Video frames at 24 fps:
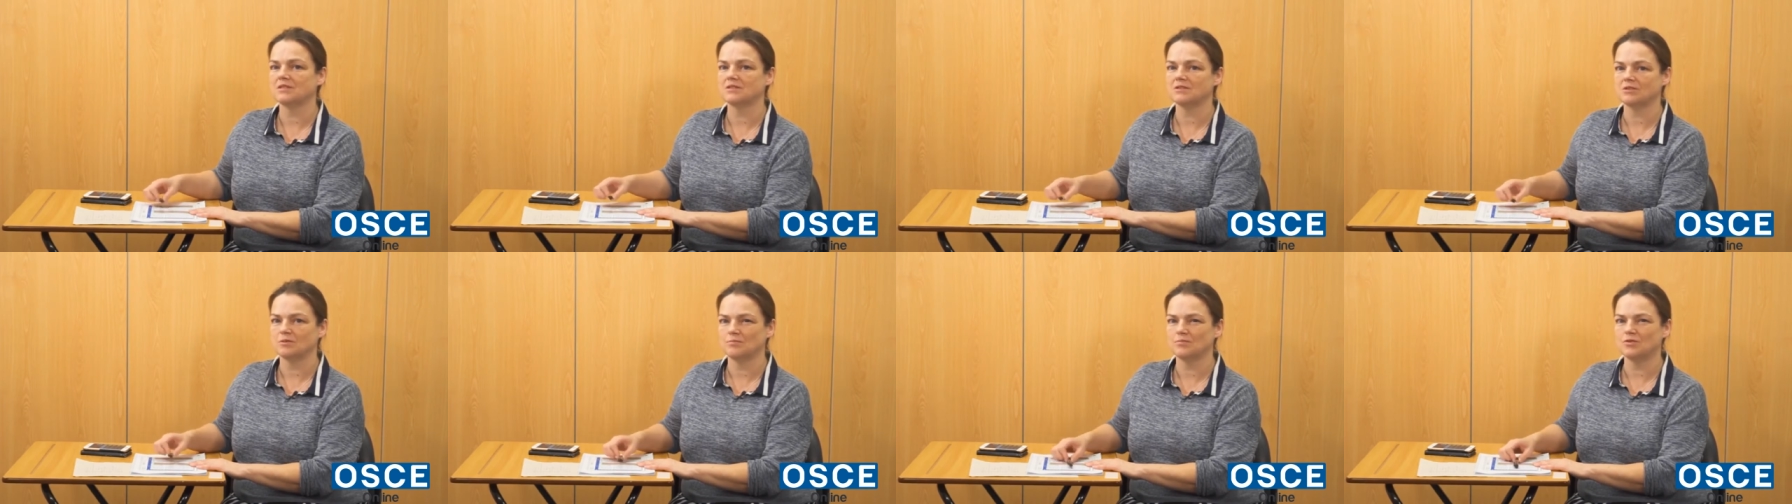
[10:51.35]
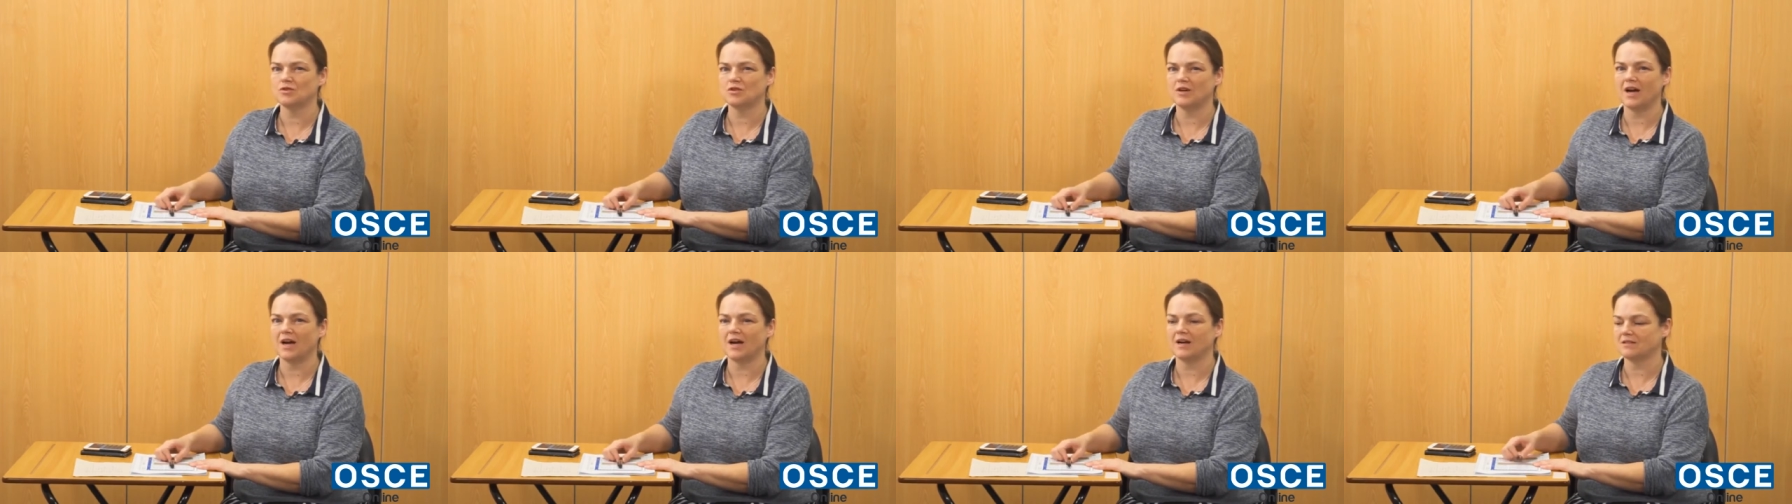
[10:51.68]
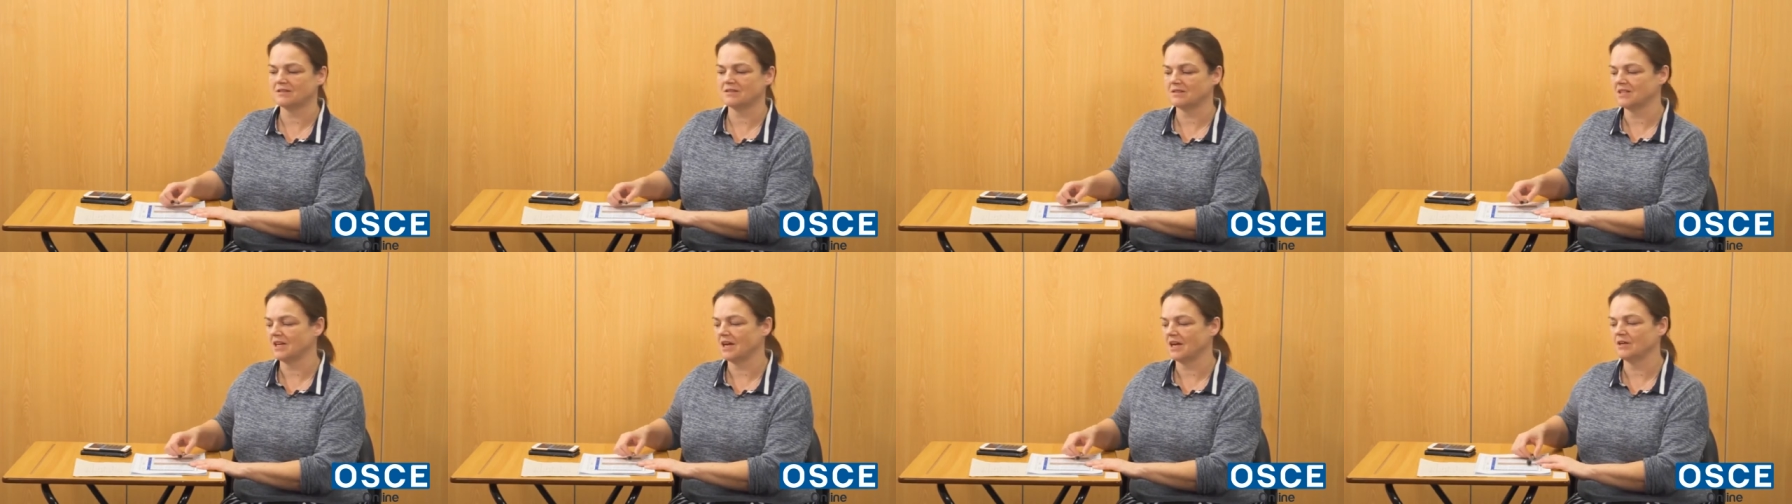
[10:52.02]

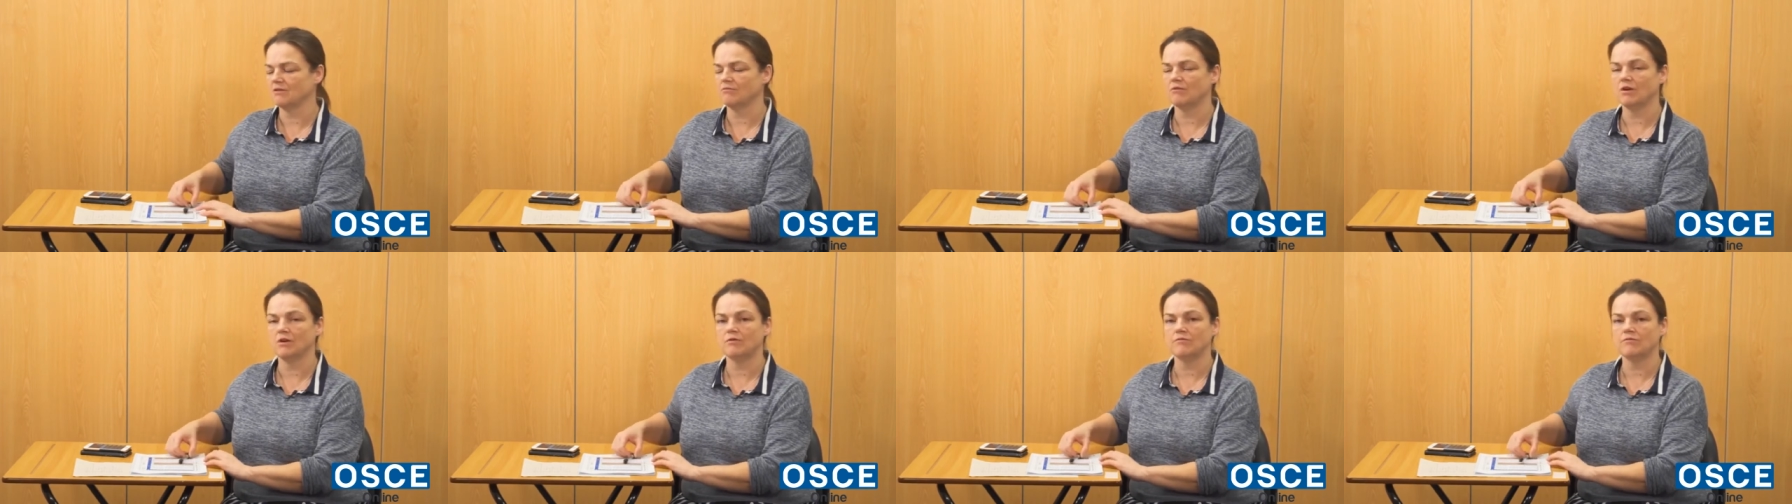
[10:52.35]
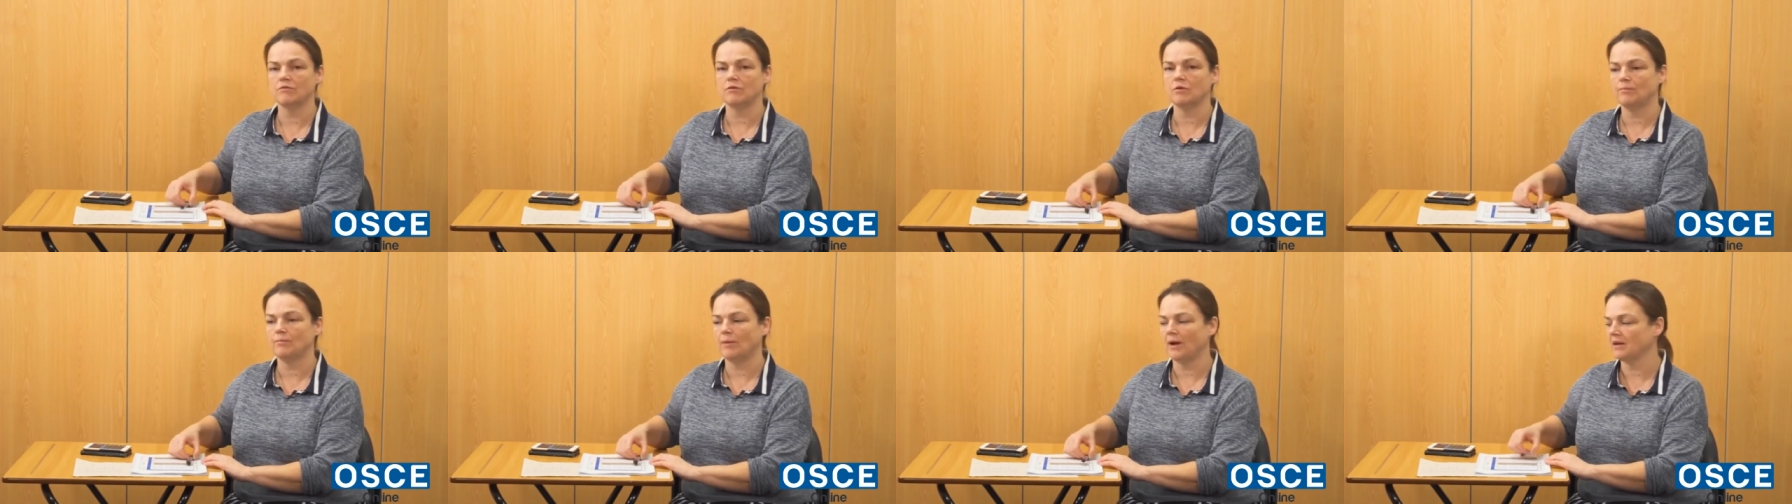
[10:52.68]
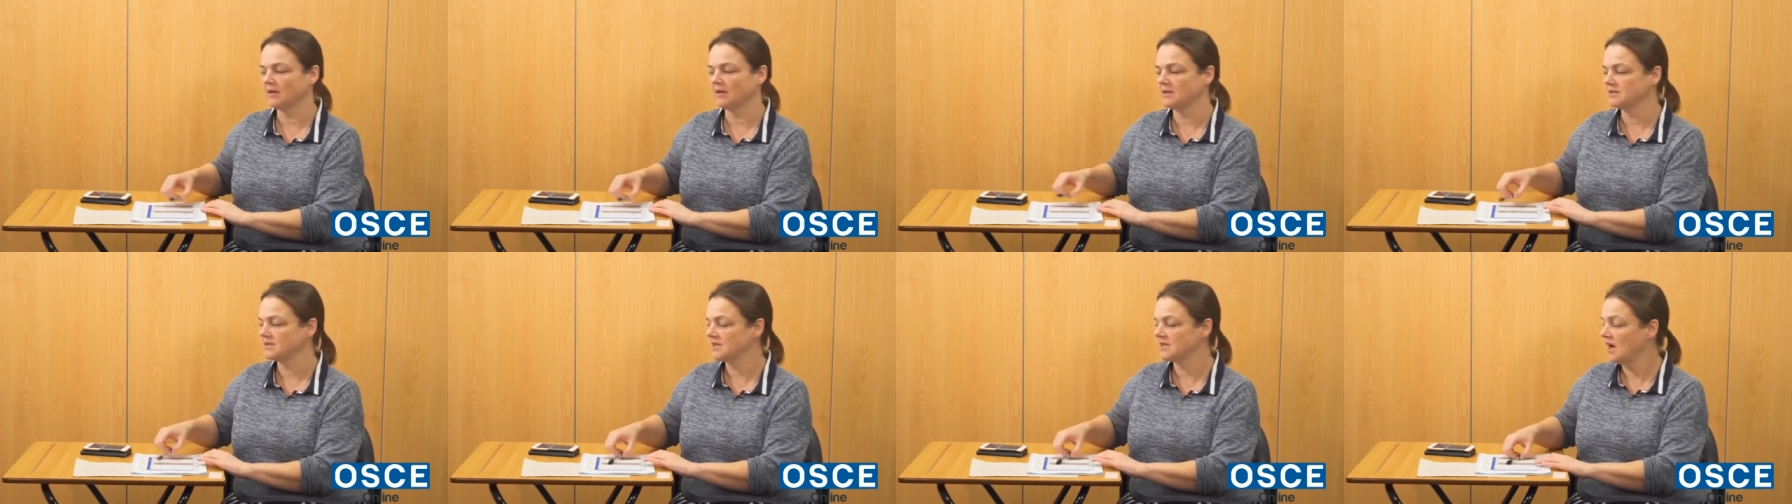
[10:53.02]
subtract and get your overall
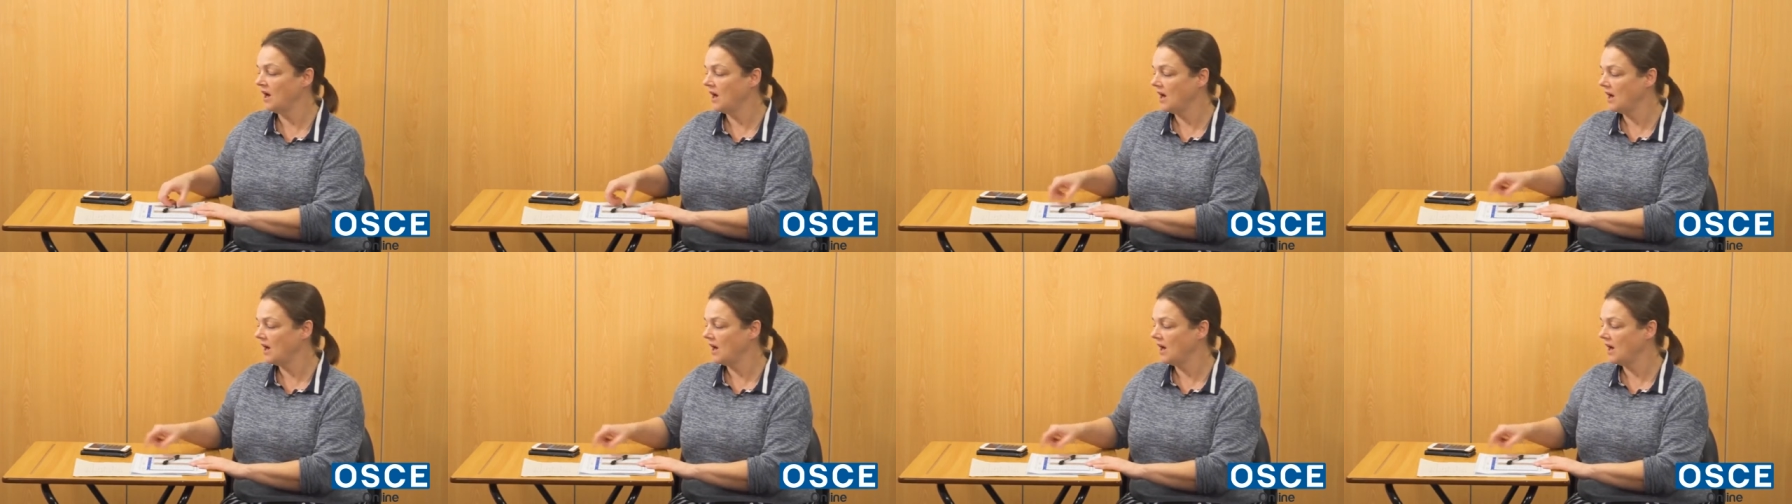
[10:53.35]
balance.